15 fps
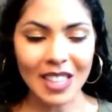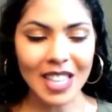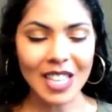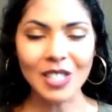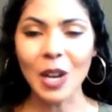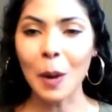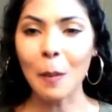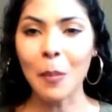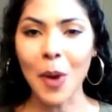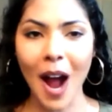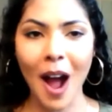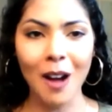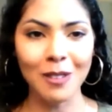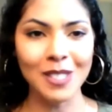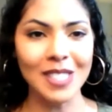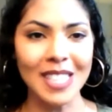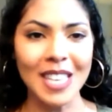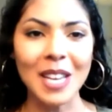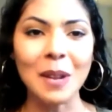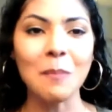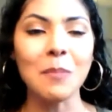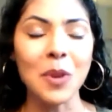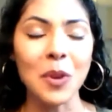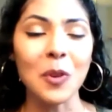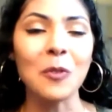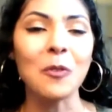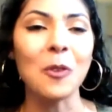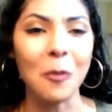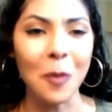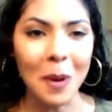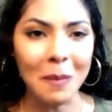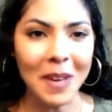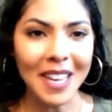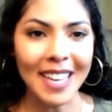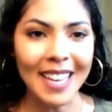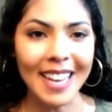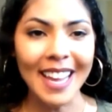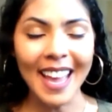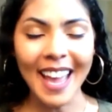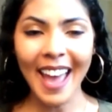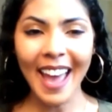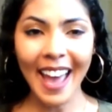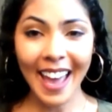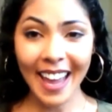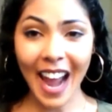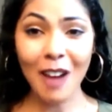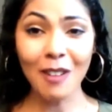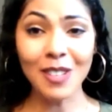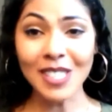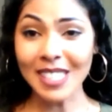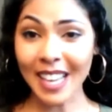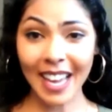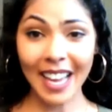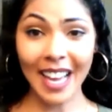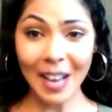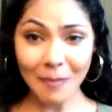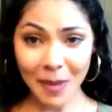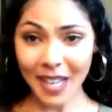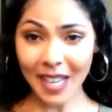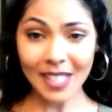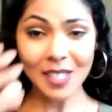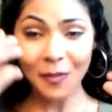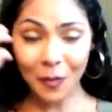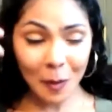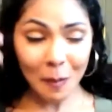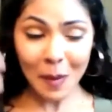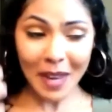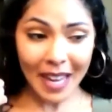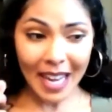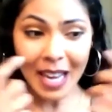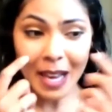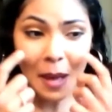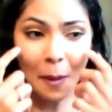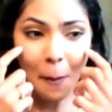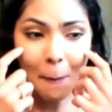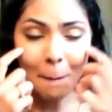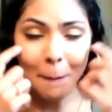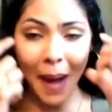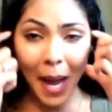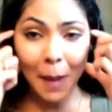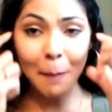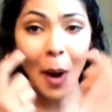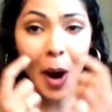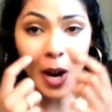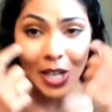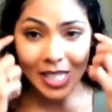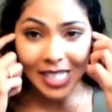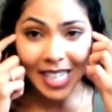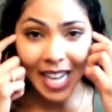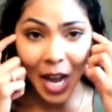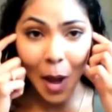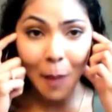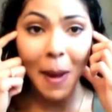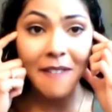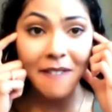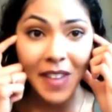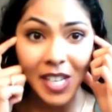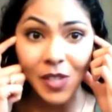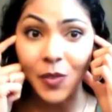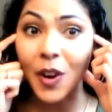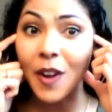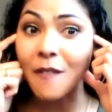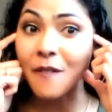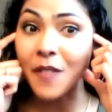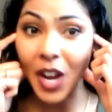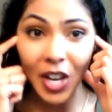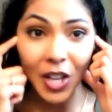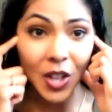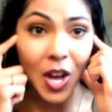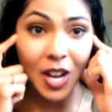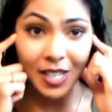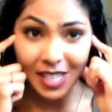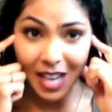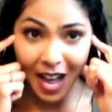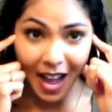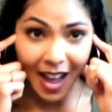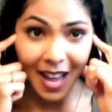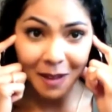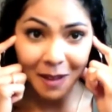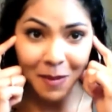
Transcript: these are brown skinned, beautiful women. Yeah. And I was like, because for me, my marks stay on my face for a very long time.